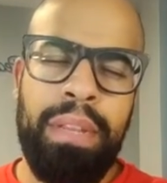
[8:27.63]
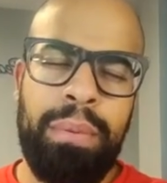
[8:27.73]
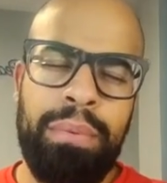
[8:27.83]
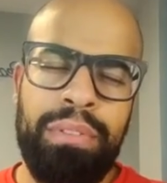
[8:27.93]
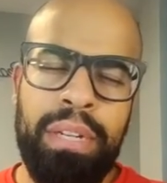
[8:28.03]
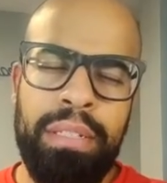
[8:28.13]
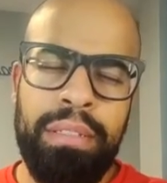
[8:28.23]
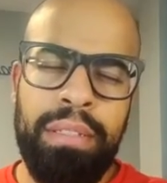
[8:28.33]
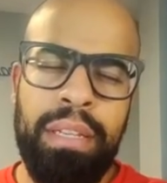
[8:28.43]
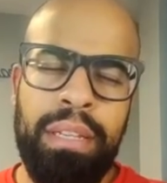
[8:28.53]
They were trying to
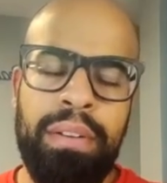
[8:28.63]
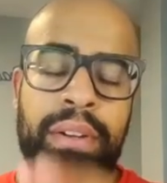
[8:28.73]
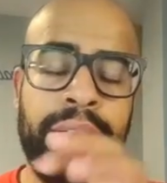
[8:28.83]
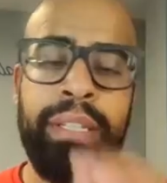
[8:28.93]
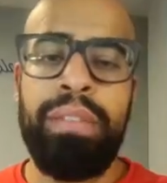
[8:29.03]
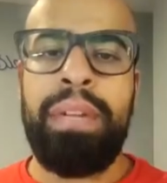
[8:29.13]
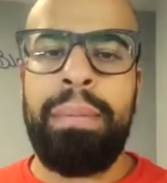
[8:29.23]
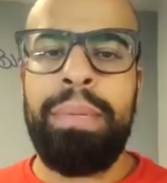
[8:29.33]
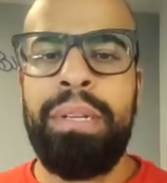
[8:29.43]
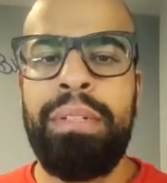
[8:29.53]
see a single
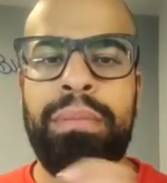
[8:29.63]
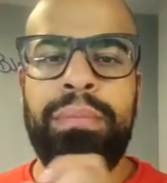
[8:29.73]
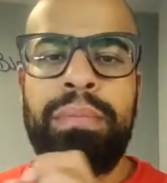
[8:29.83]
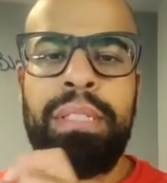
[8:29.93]
family home